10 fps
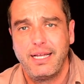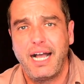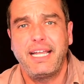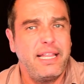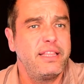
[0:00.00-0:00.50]

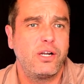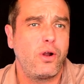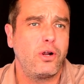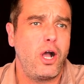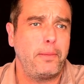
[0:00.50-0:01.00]
Again, there
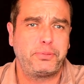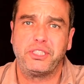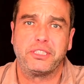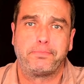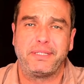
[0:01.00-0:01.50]
are
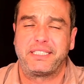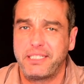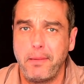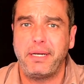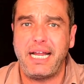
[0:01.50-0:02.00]
options, but
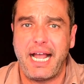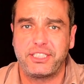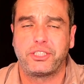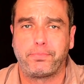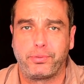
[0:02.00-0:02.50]
somebody
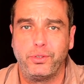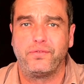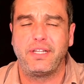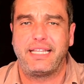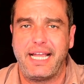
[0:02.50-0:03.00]
has to prove
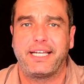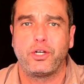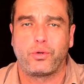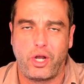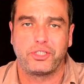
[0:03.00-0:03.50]
that they can
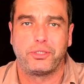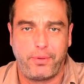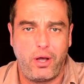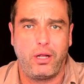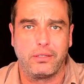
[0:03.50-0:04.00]
cross a
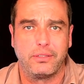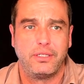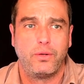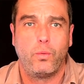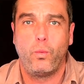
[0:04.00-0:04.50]
ball
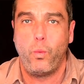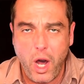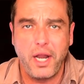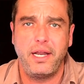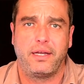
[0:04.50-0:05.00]

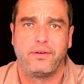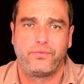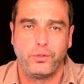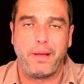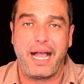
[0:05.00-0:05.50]
one
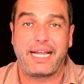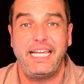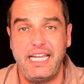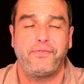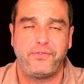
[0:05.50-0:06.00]
fullback.
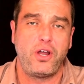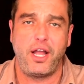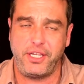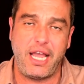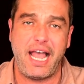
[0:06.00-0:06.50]
If
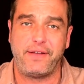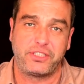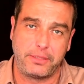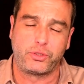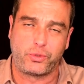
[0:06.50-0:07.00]
not, you have
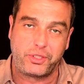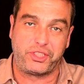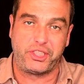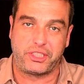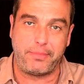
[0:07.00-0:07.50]
some sort of
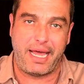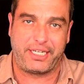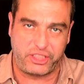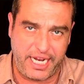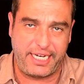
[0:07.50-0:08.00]

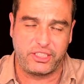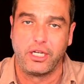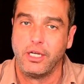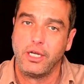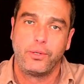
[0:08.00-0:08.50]
systematic change
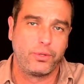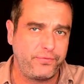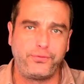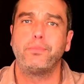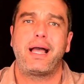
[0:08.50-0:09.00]
where the
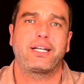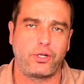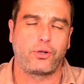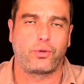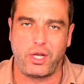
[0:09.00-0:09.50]
fullbacks
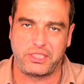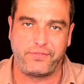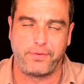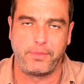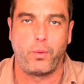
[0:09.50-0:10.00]
aren't crossing
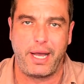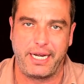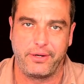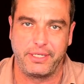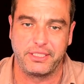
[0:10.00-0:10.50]
from the wide
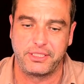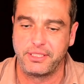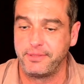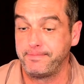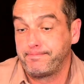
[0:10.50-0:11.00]
areas.